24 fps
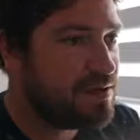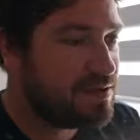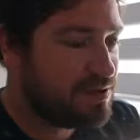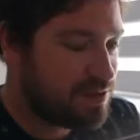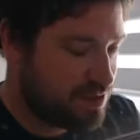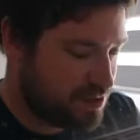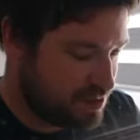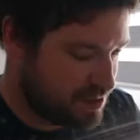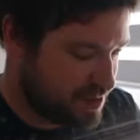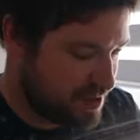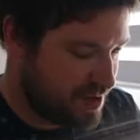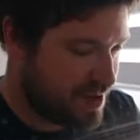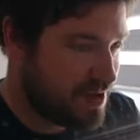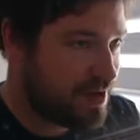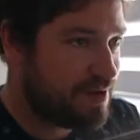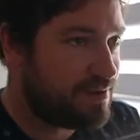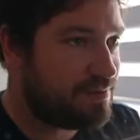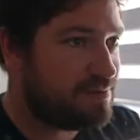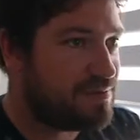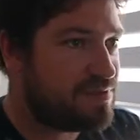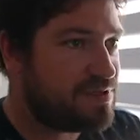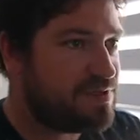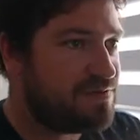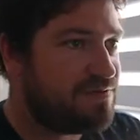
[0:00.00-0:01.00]

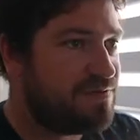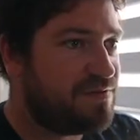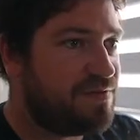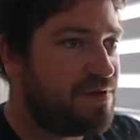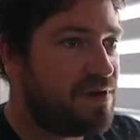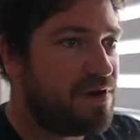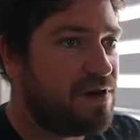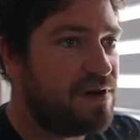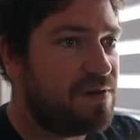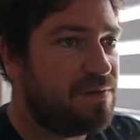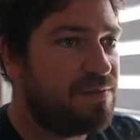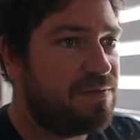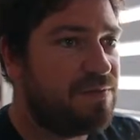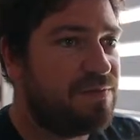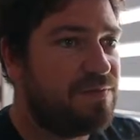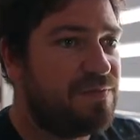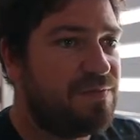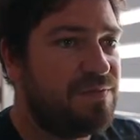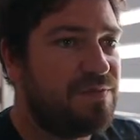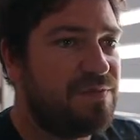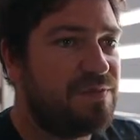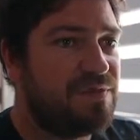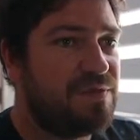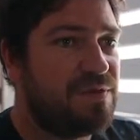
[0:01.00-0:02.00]
trams
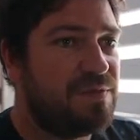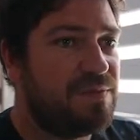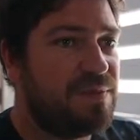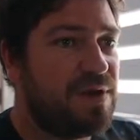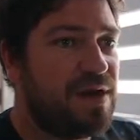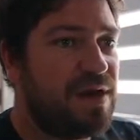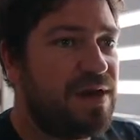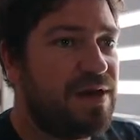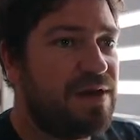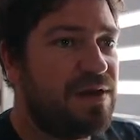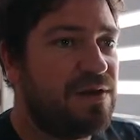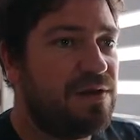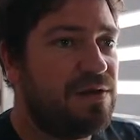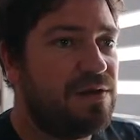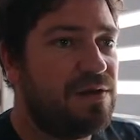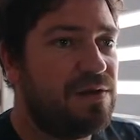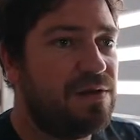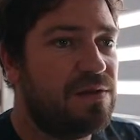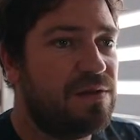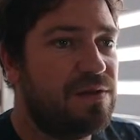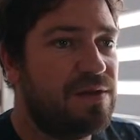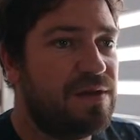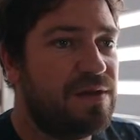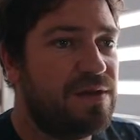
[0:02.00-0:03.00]
from Night Owl,
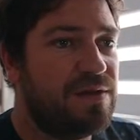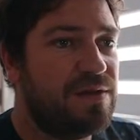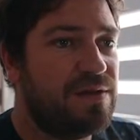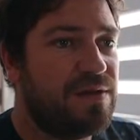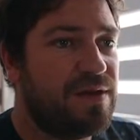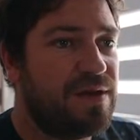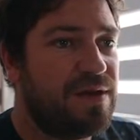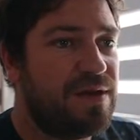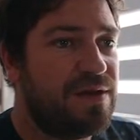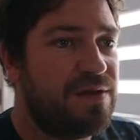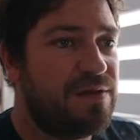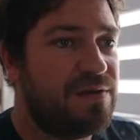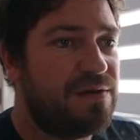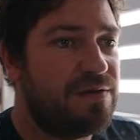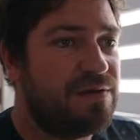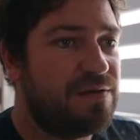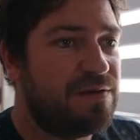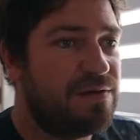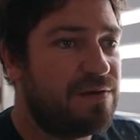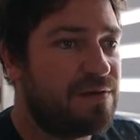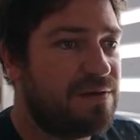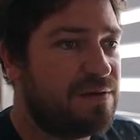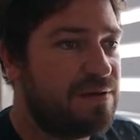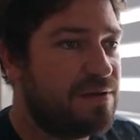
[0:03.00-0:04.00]
and they
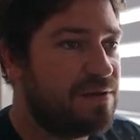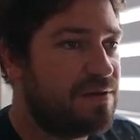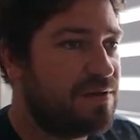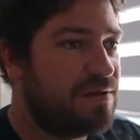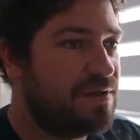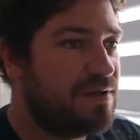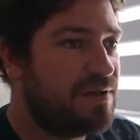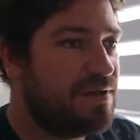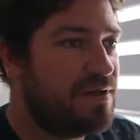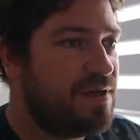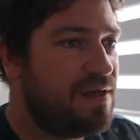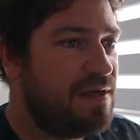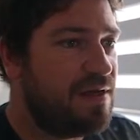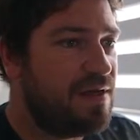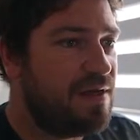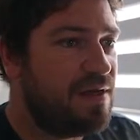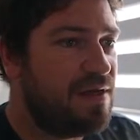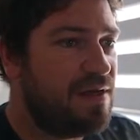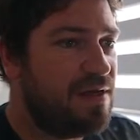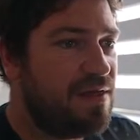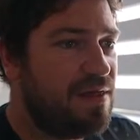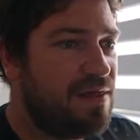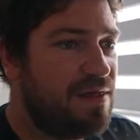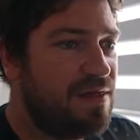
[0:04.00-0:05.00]
are
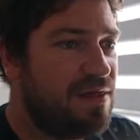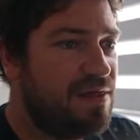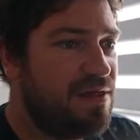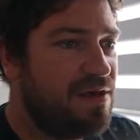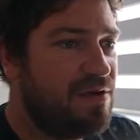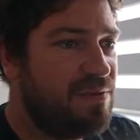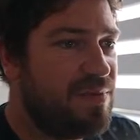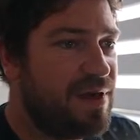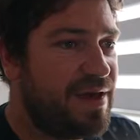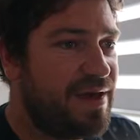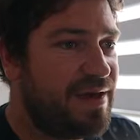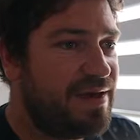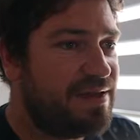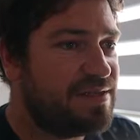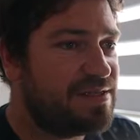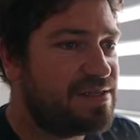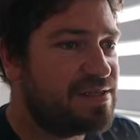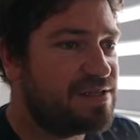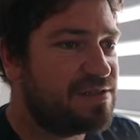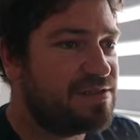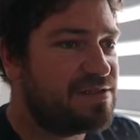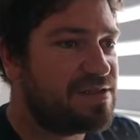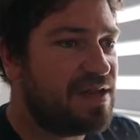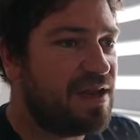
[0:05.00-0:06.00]
the best
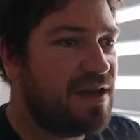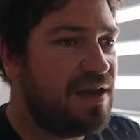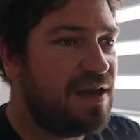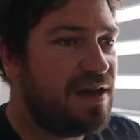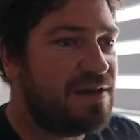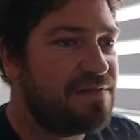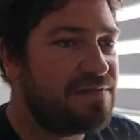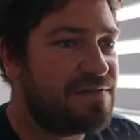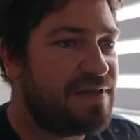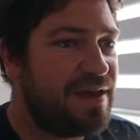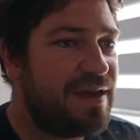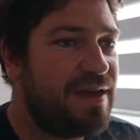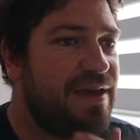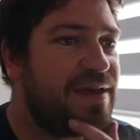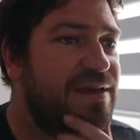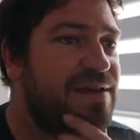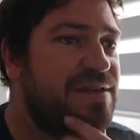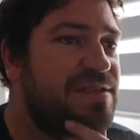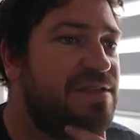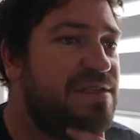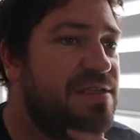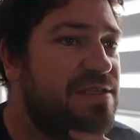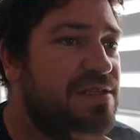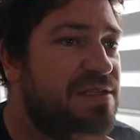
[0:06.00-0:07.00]
because I loved
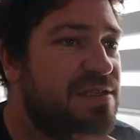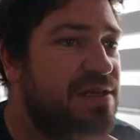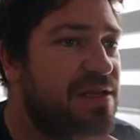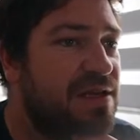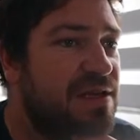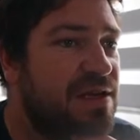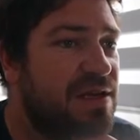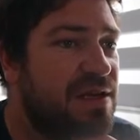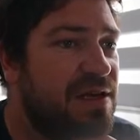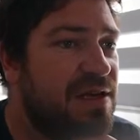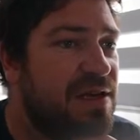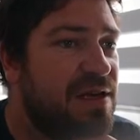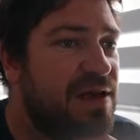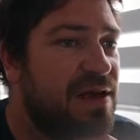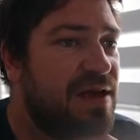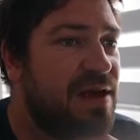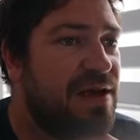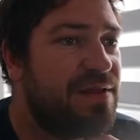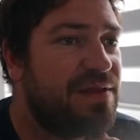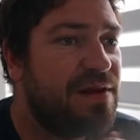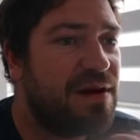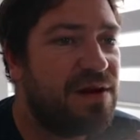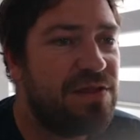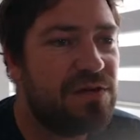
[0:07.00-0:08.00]
his.
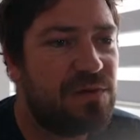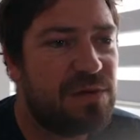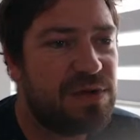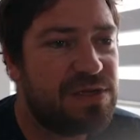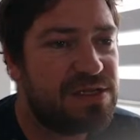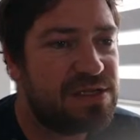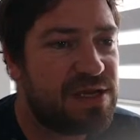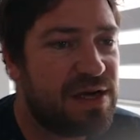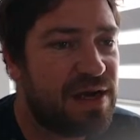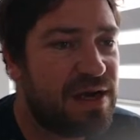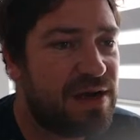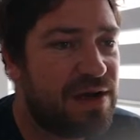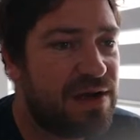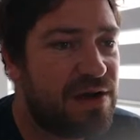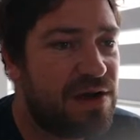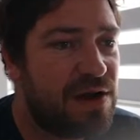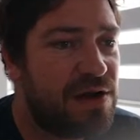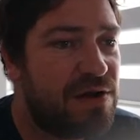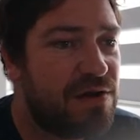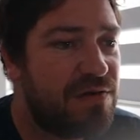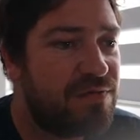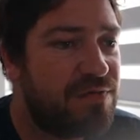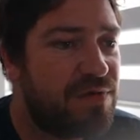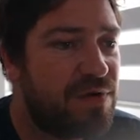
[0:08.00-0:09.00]
And the other ones I had, I
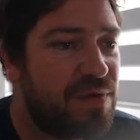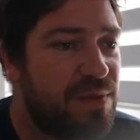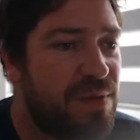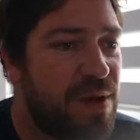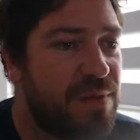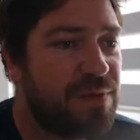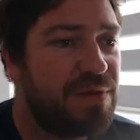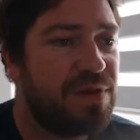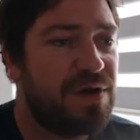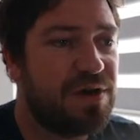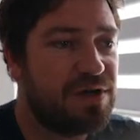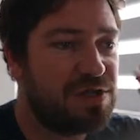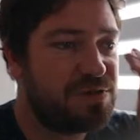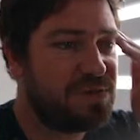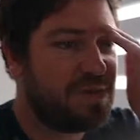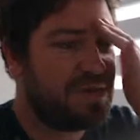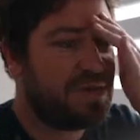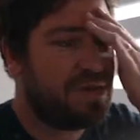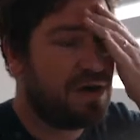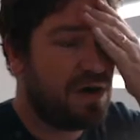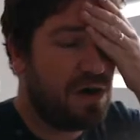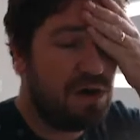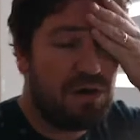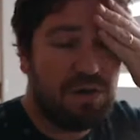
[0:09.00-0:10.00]
don't know if you remember those, but
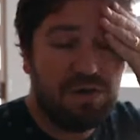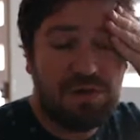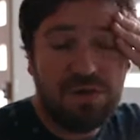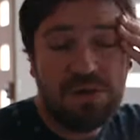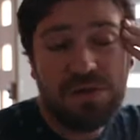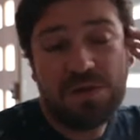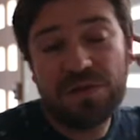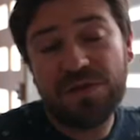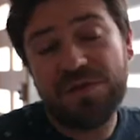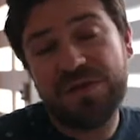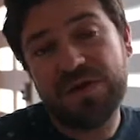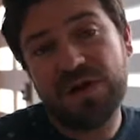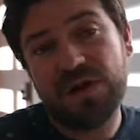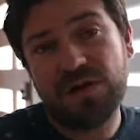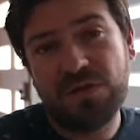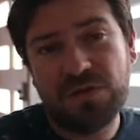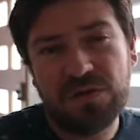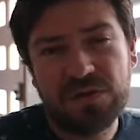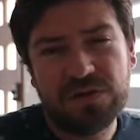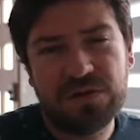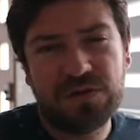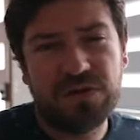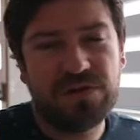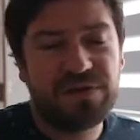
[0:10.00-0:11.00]
the old
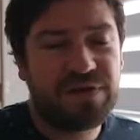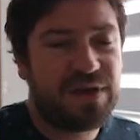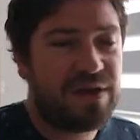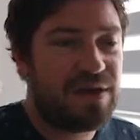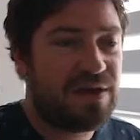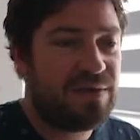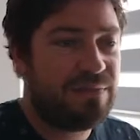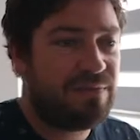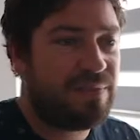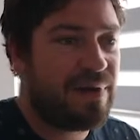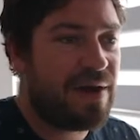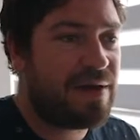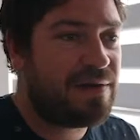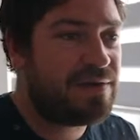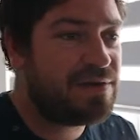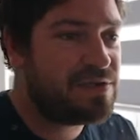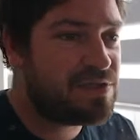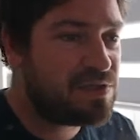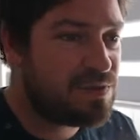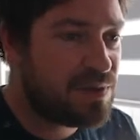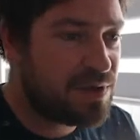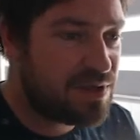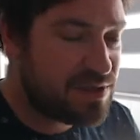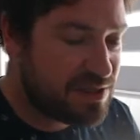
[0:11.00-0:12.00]
looking
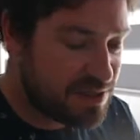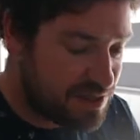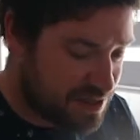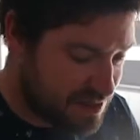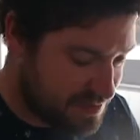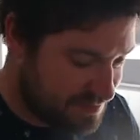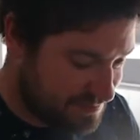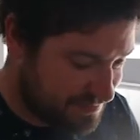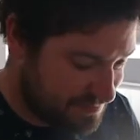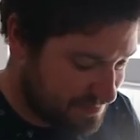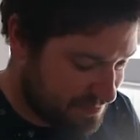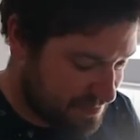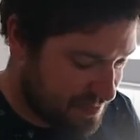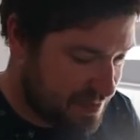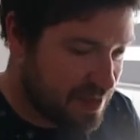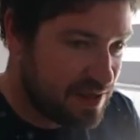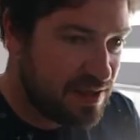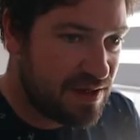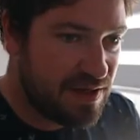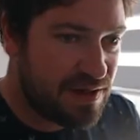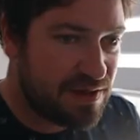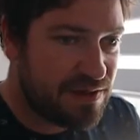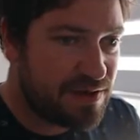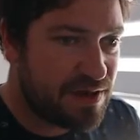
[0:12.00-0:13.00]
Paris ones,
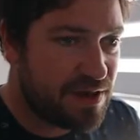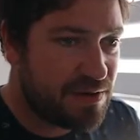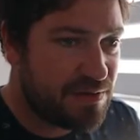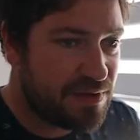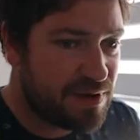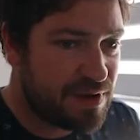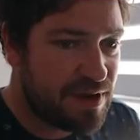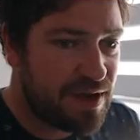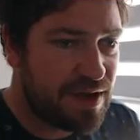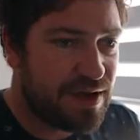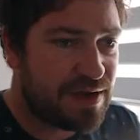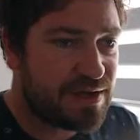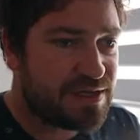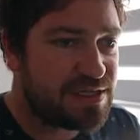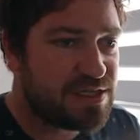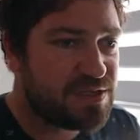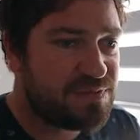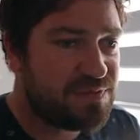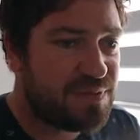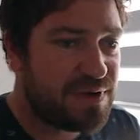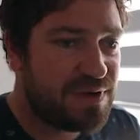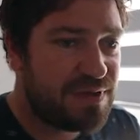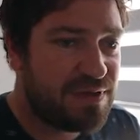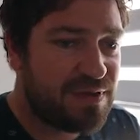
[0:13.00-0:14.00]
they were nice,
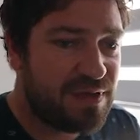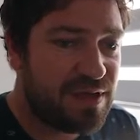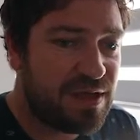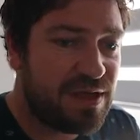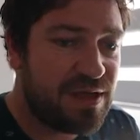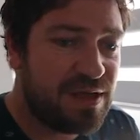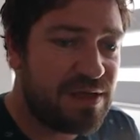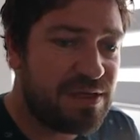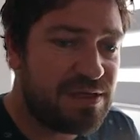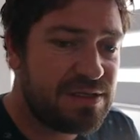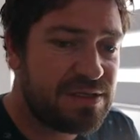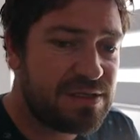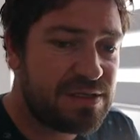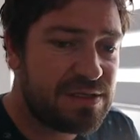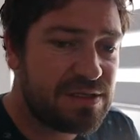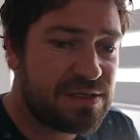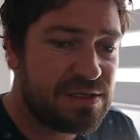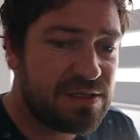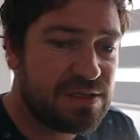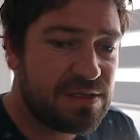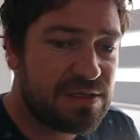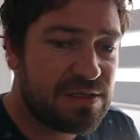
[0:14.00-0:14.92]
but these